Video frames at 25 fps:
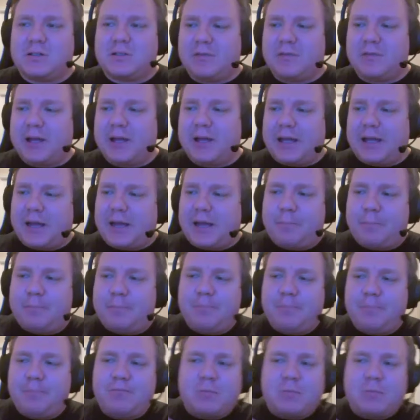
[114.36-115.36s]
ones of like
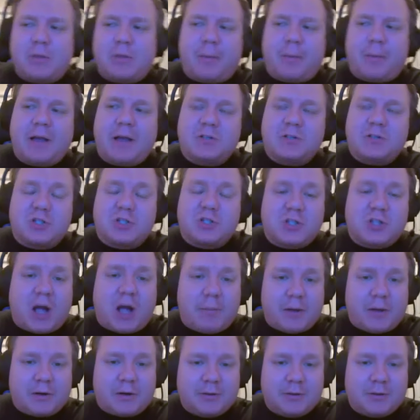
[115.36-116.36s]
the Pacers
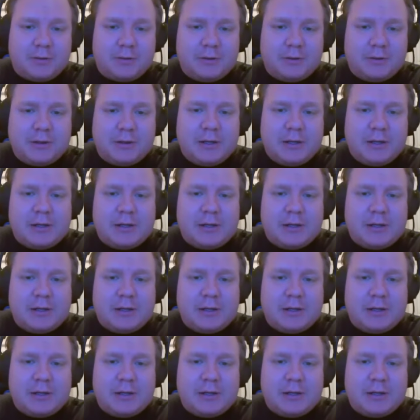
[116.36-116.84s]
shot better.